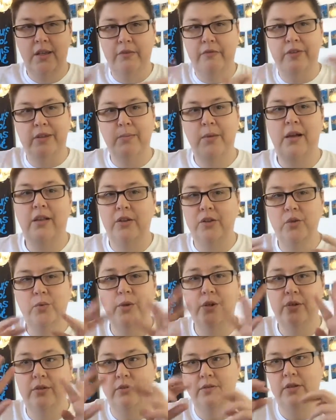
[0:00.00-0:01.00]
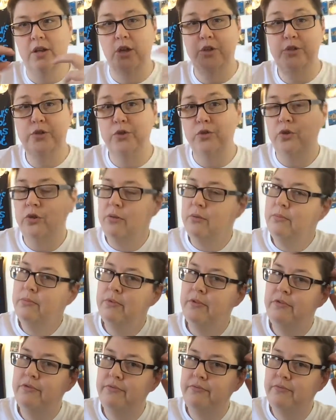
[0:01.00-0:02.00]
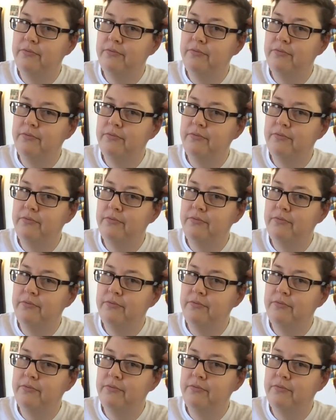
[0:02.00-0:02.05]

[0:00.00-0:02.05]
female and you would assume